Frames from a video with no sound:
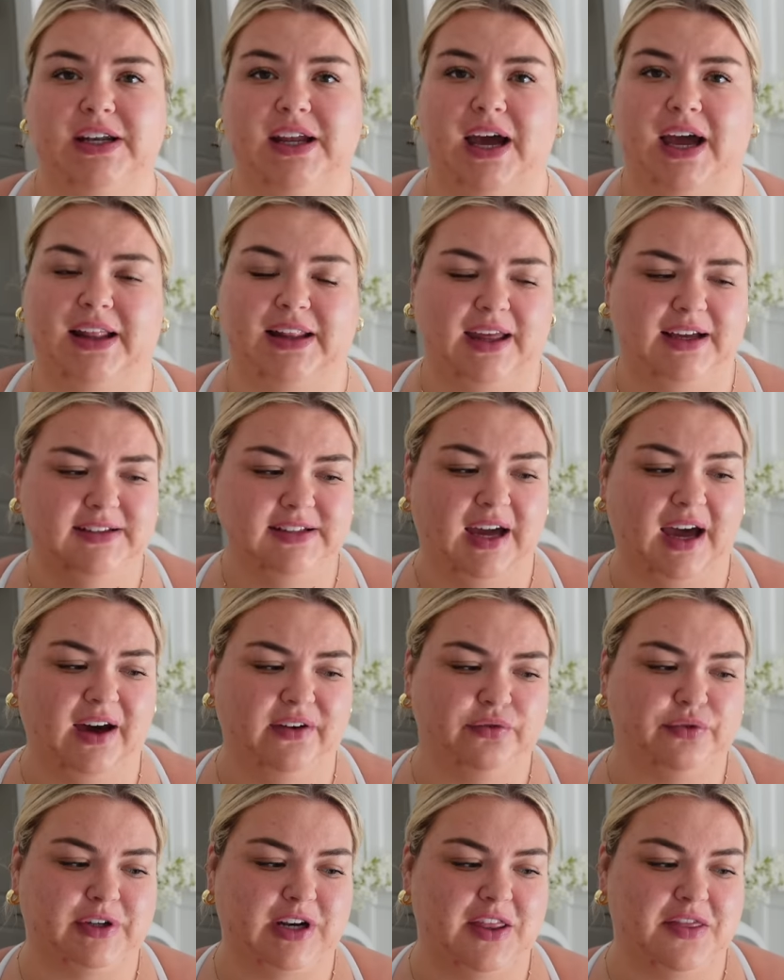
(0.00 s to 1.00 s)
I like to
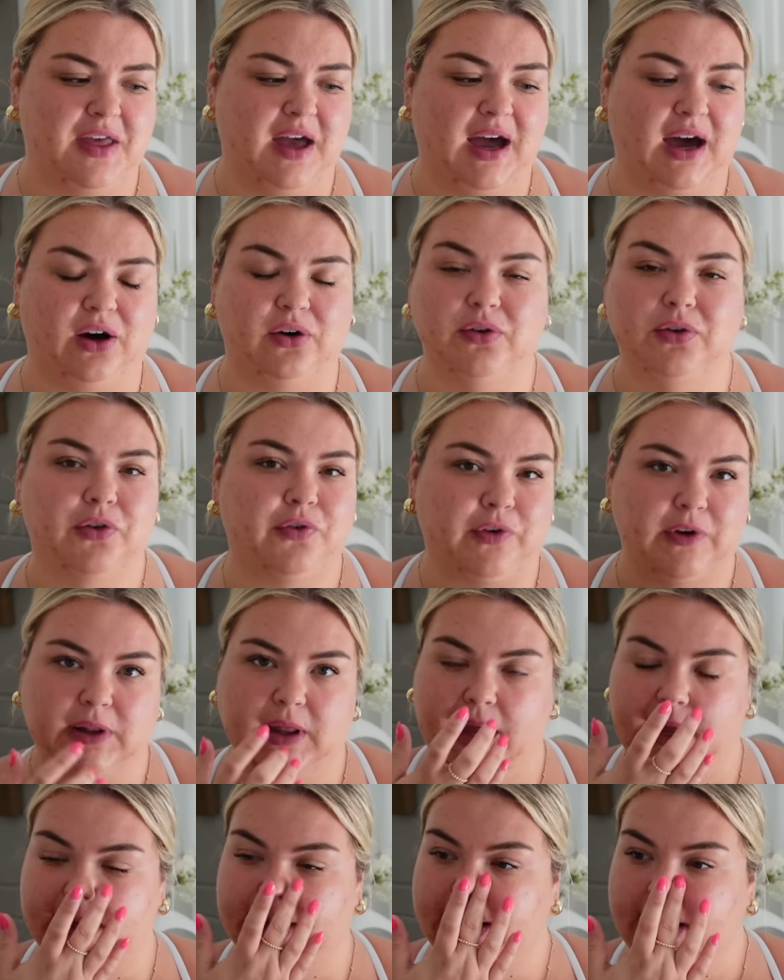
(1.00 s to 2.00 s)
have one in the house for
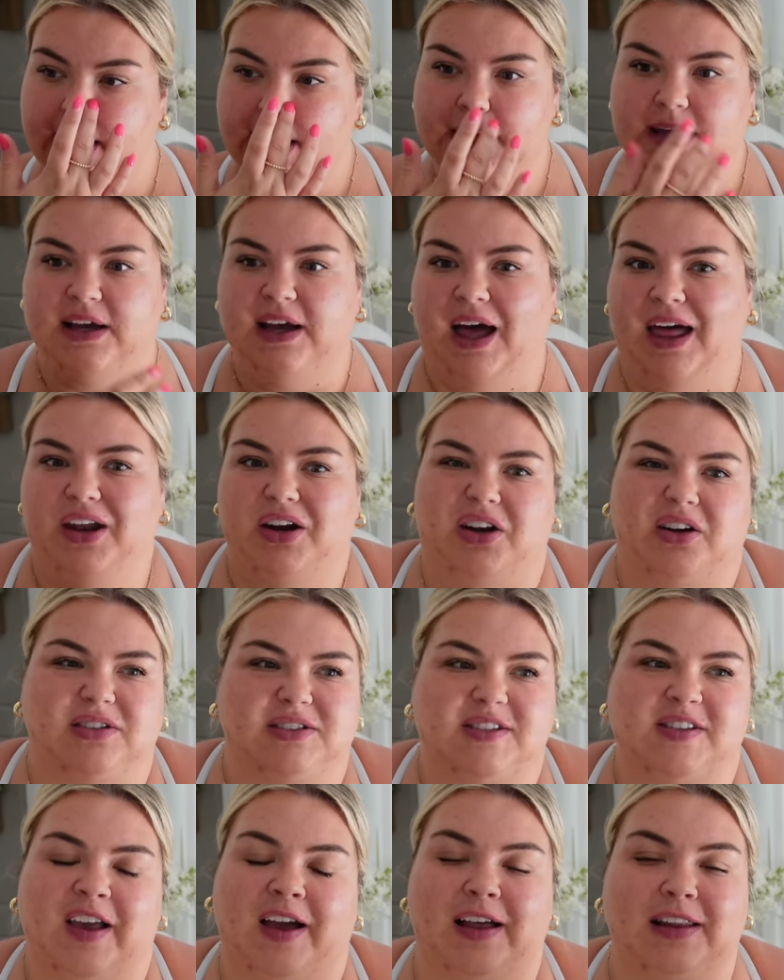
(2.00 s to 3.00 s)
like I don't know,
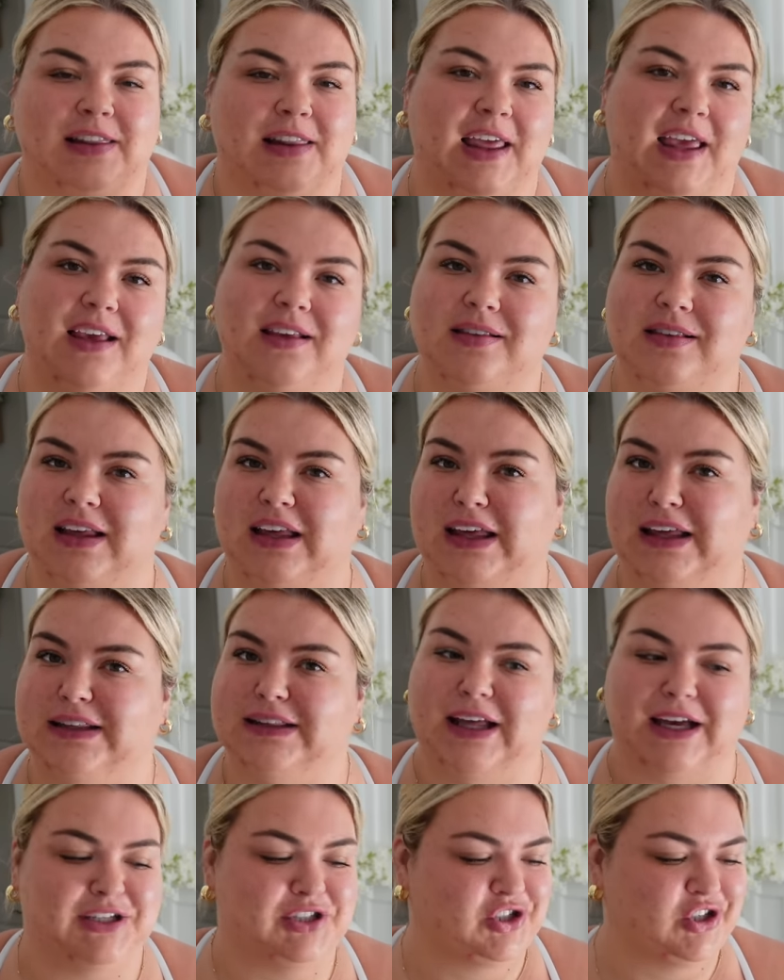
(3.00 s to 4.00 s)
just like a lazy
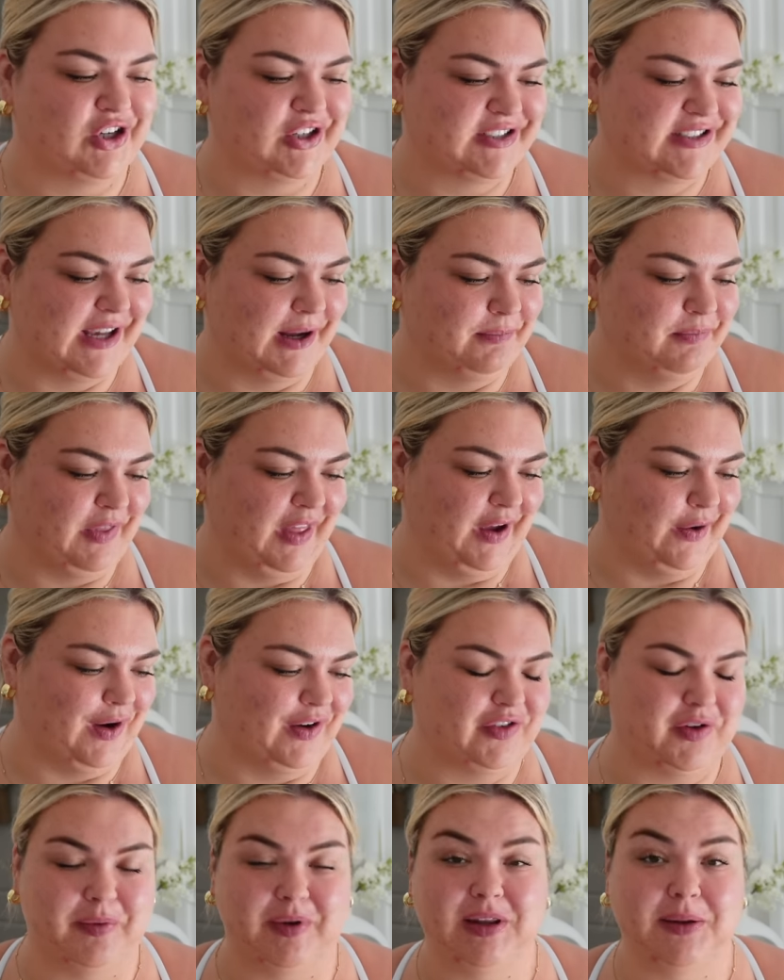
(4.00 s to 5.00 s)
lunch or something, or
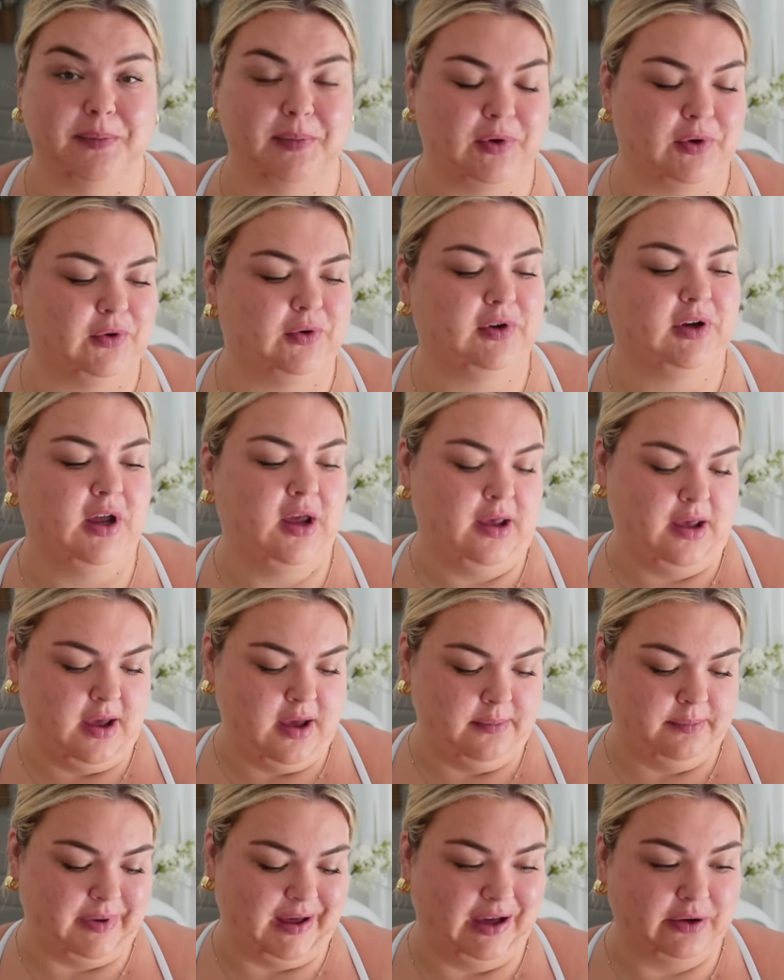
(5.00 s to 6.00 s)
if I'm in the mood.
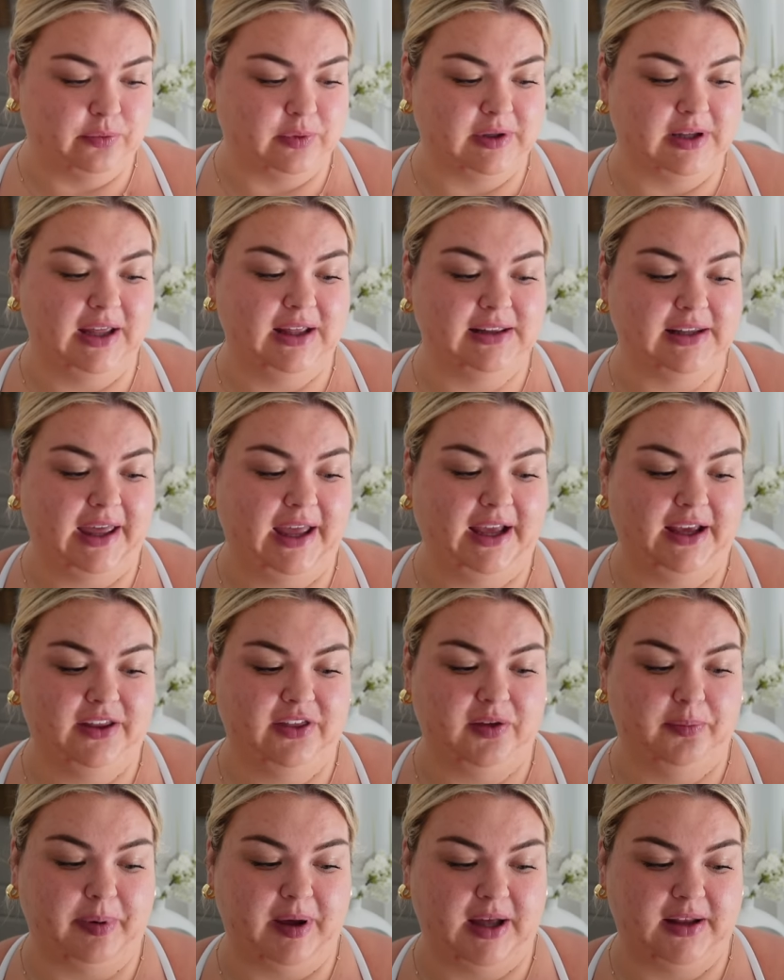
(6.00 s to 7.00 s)
But I really like
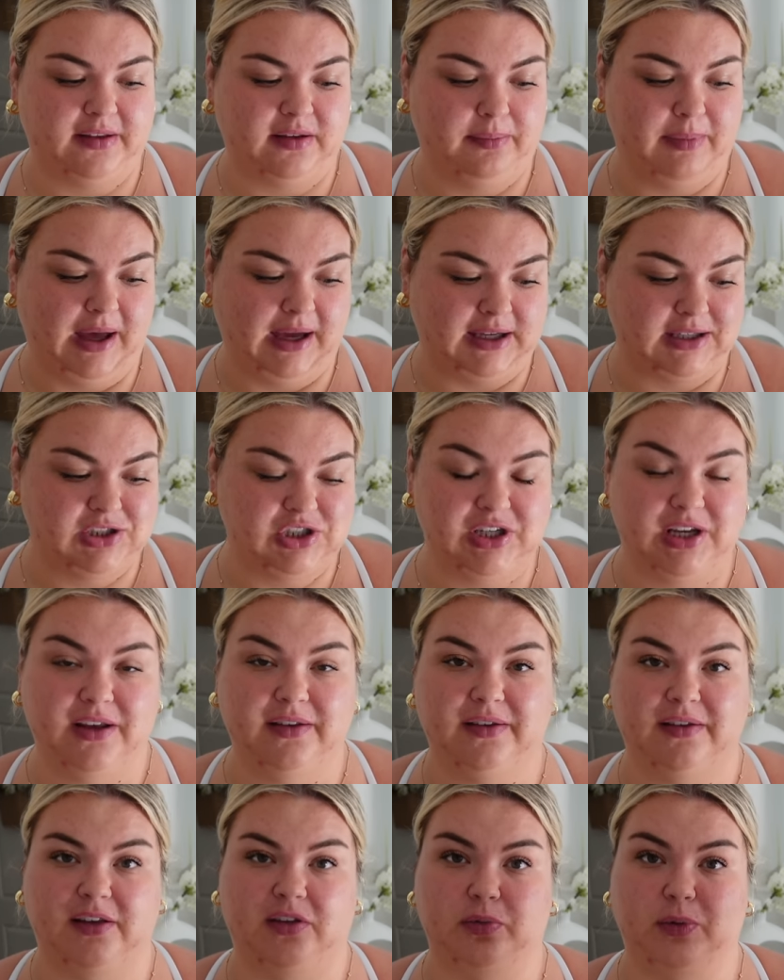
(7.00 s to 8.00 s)
the Banza mac and
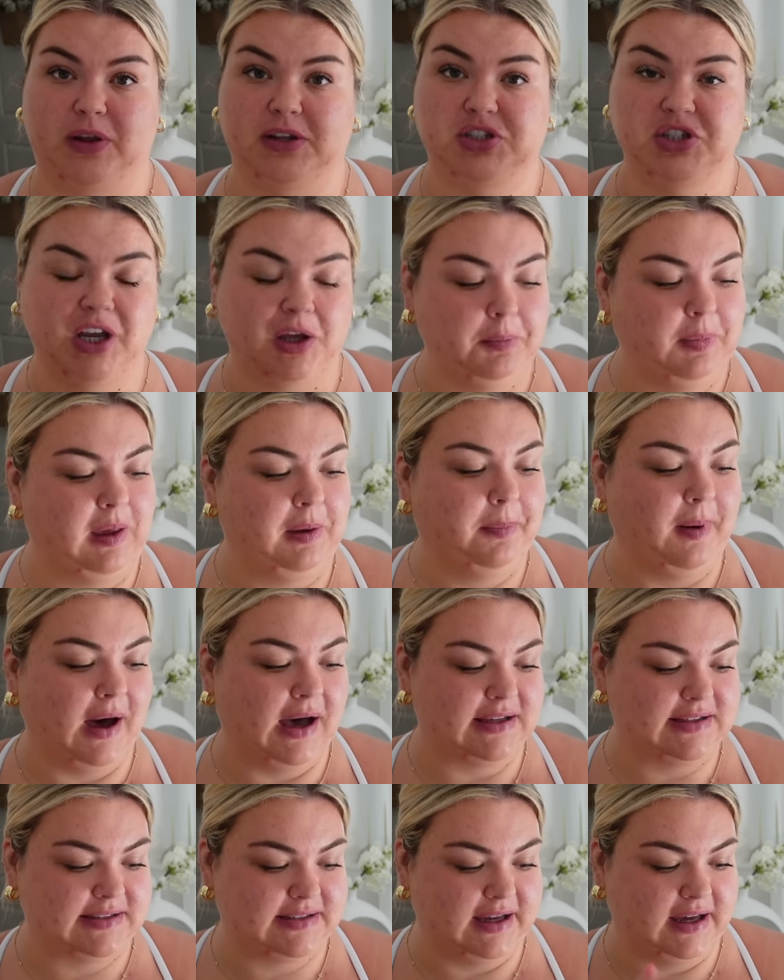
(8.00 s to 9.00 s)
cheese because with chickpea
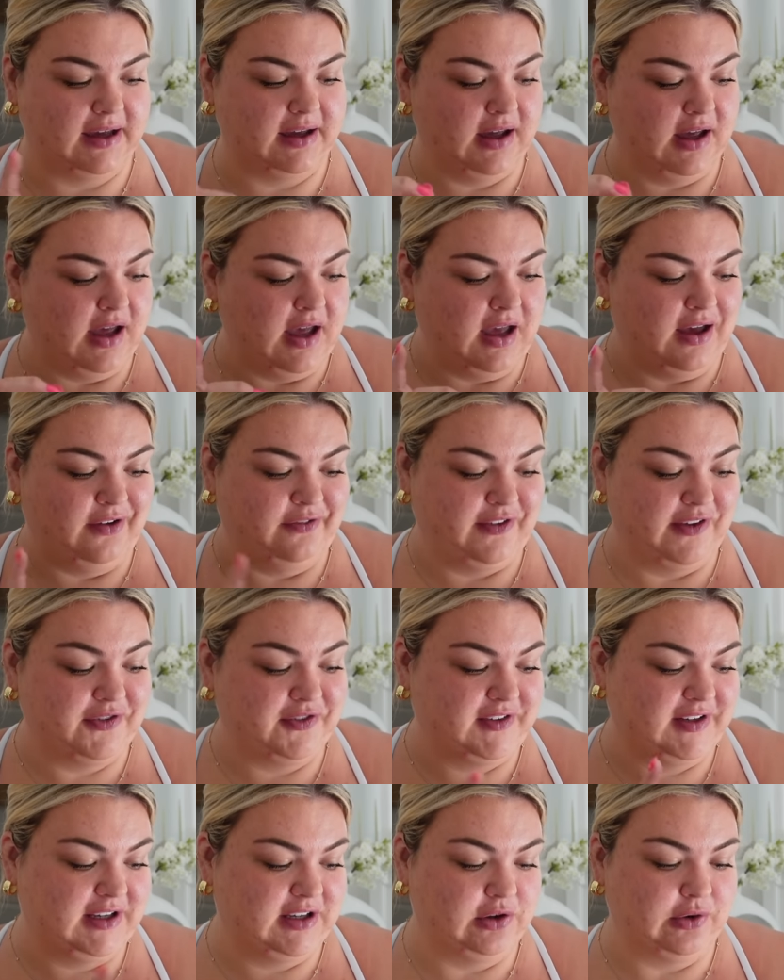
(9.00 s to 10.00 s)
pasta,
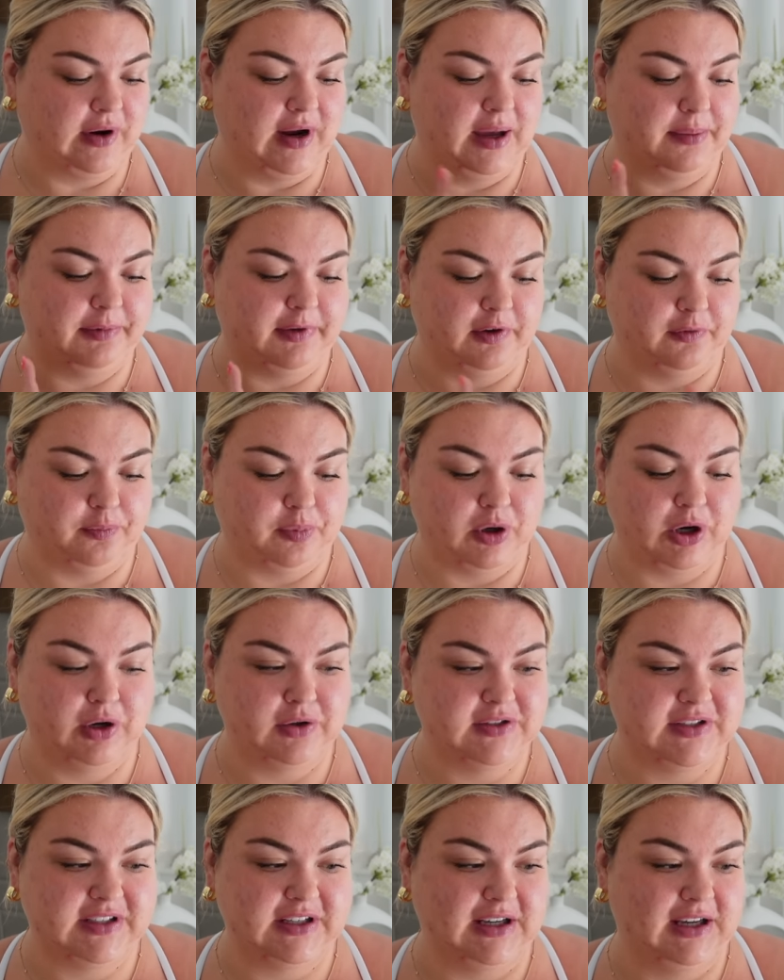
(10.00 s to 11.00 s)
15 grams of
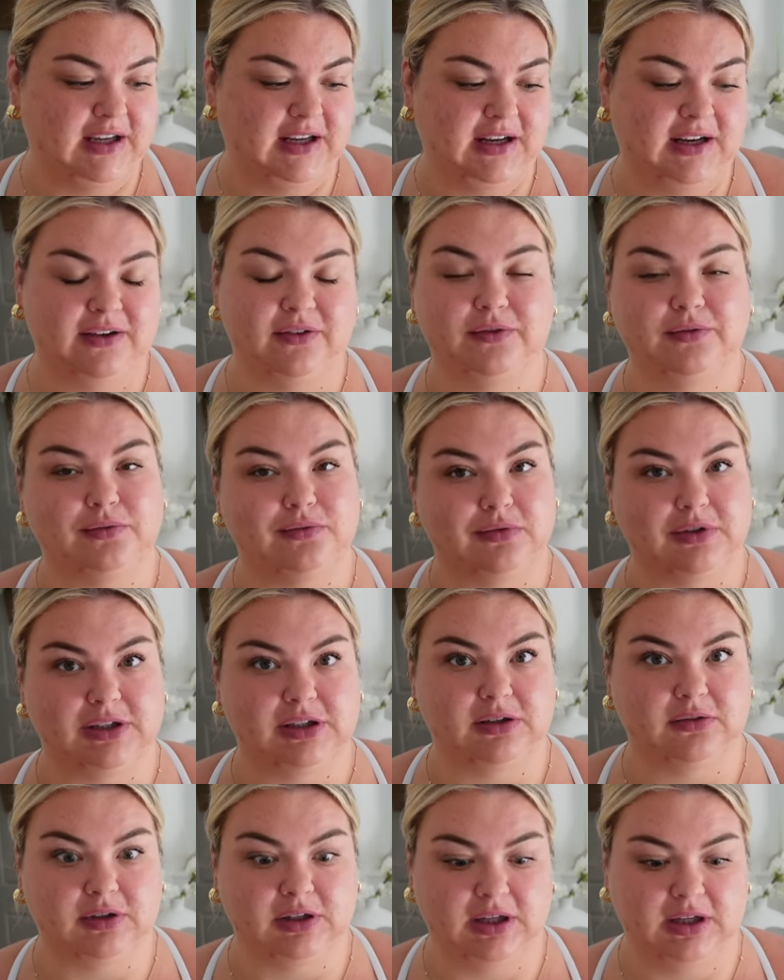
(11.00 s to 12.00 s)
protein,
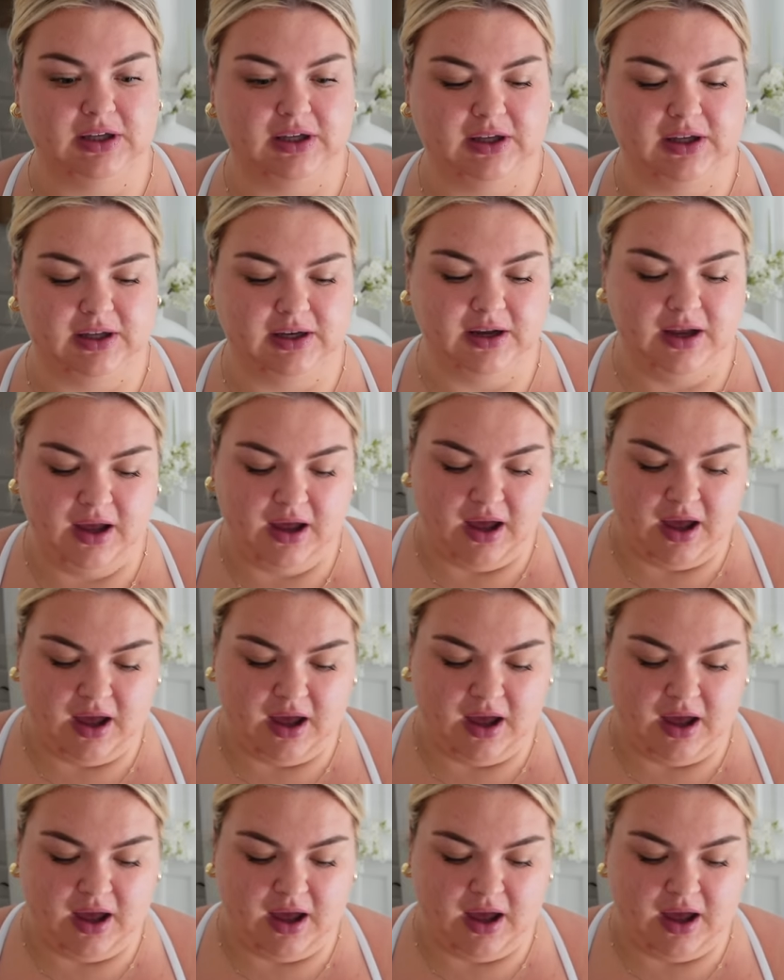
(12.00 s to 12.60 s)
really, really good.